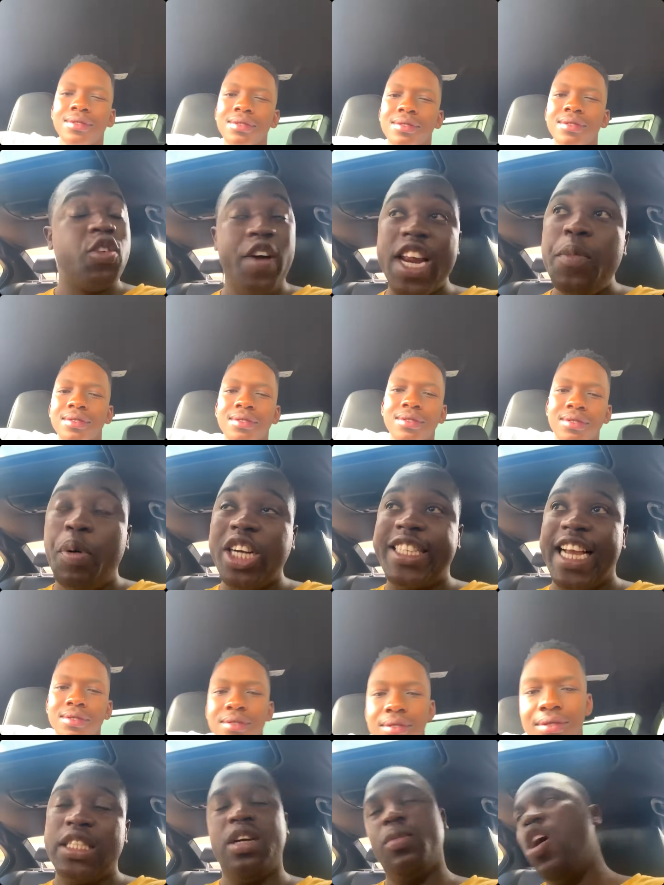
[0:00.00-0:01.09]
Speaker 1: very
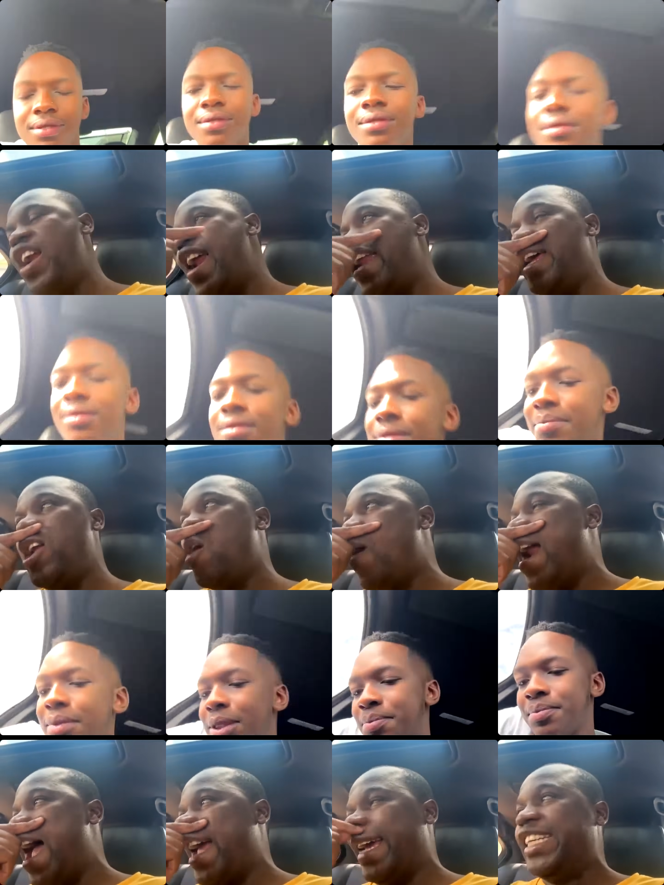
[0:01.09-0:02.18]
important. You know what
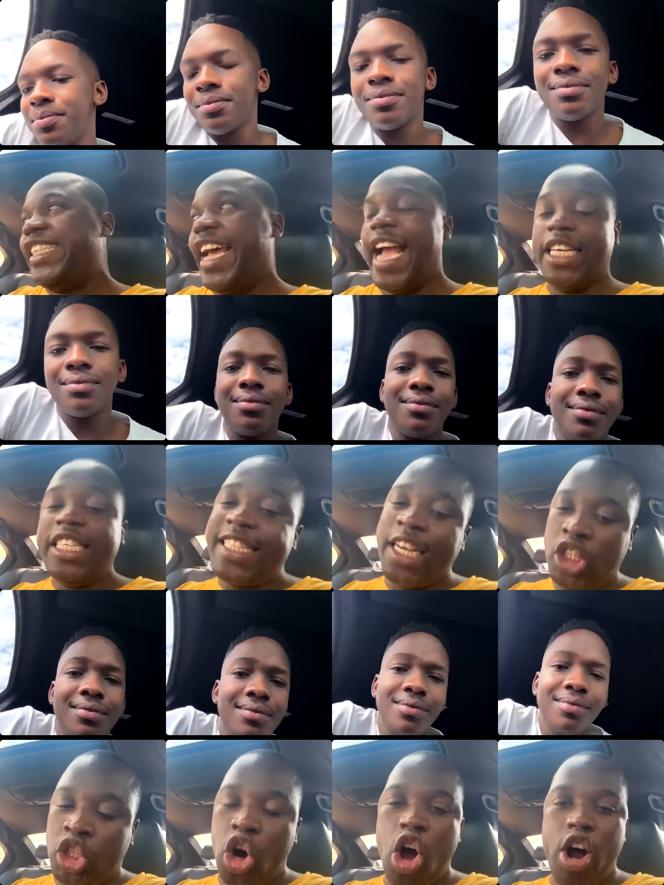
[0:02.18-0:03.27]
I can say, guys? Stay
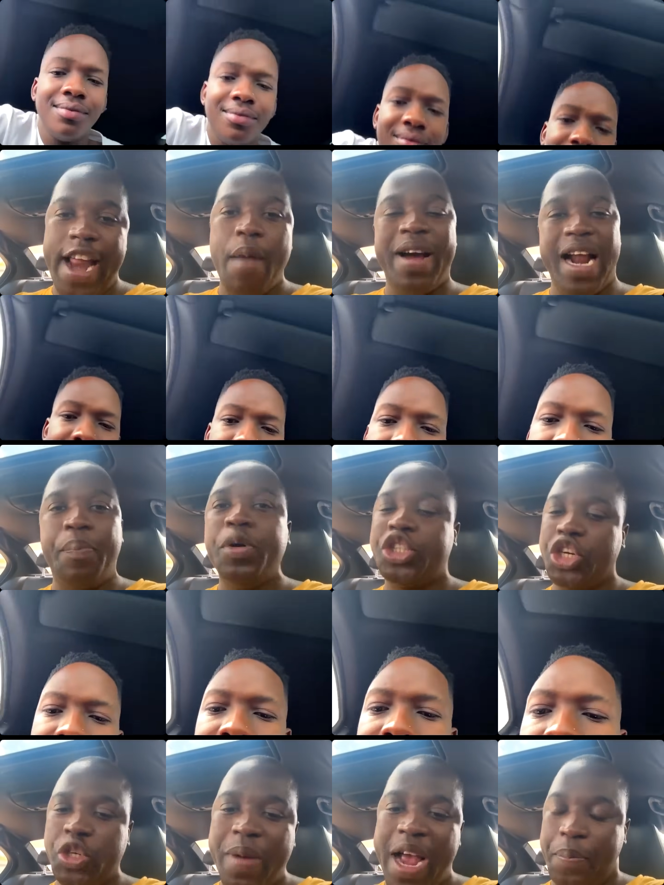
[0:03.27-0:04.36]
strong, and I'm going to put you
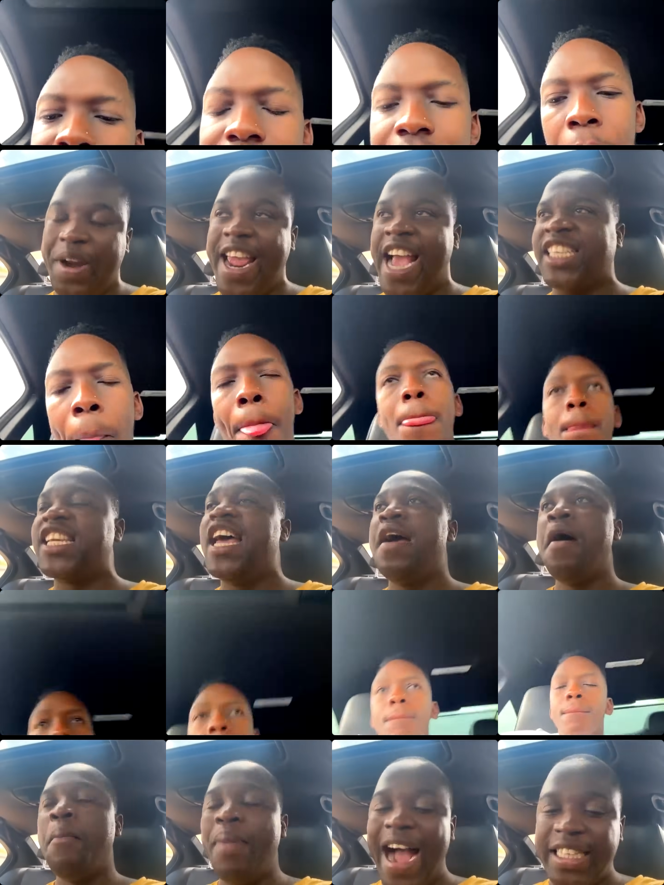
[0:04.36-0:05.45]
into my prayers.
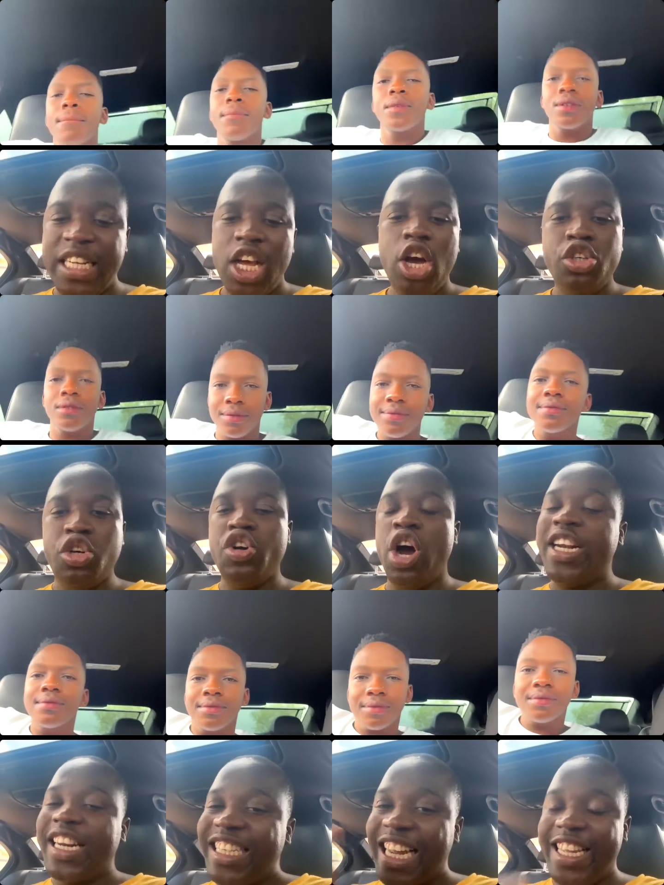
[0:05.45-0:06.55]
But do not
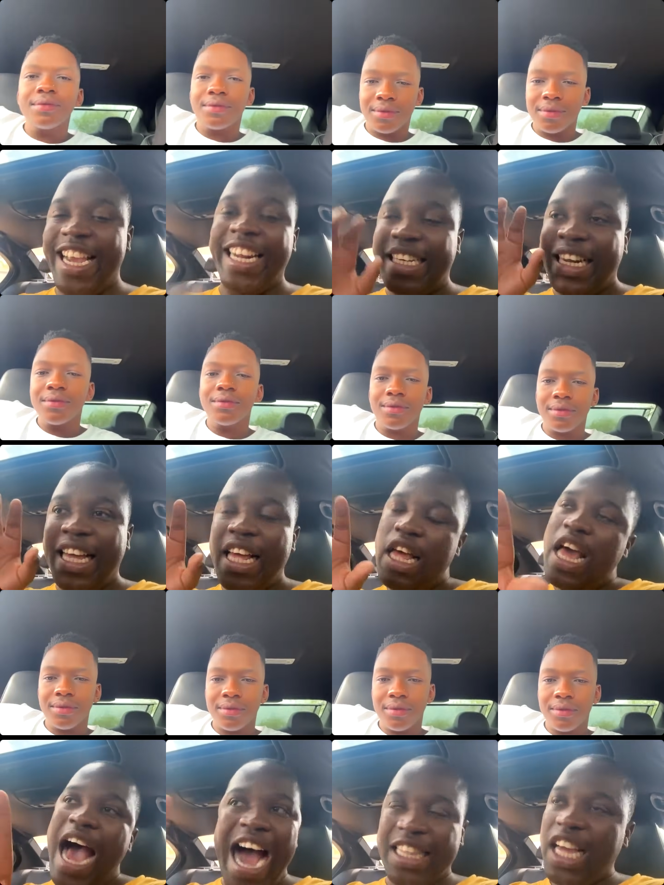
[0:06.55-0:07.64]
retaliate
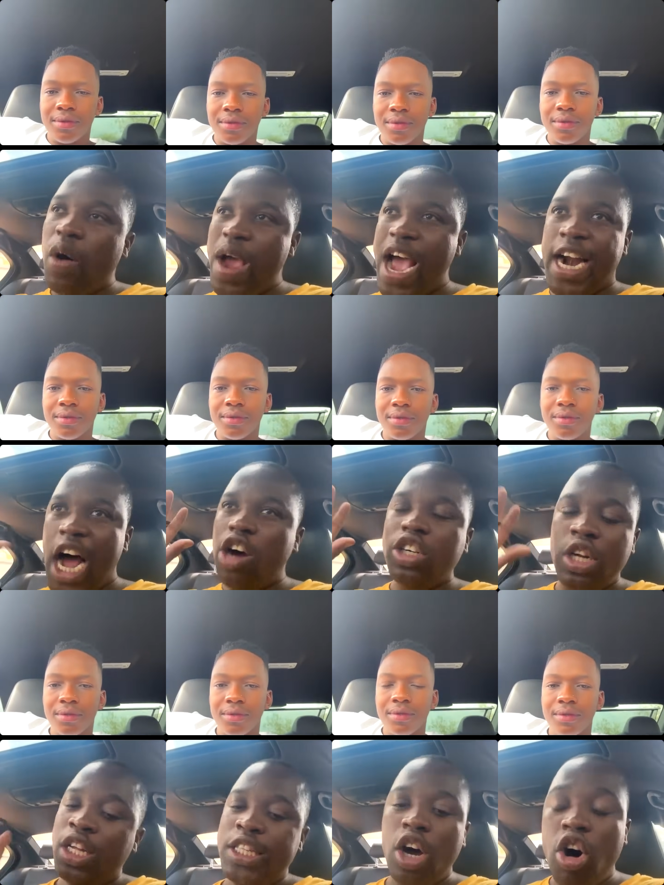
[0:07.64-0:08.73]
other way around.
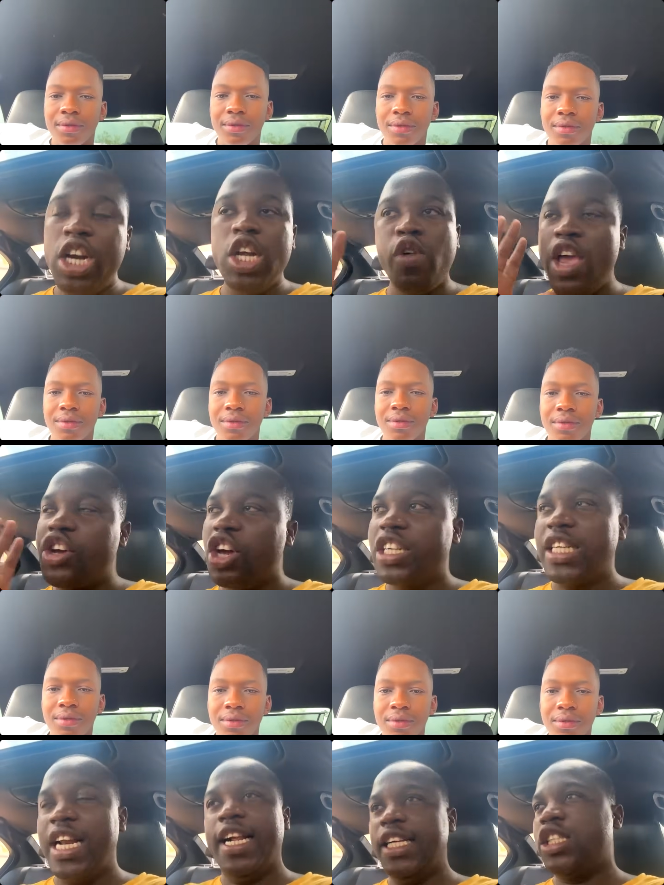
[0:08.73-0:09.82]
The only way you can
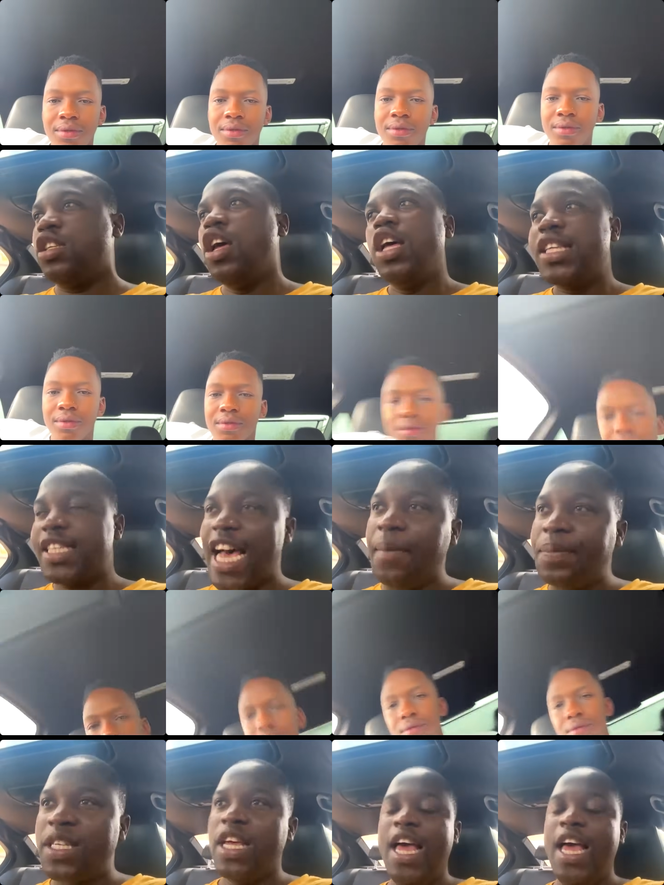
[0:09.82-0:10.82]
say is subs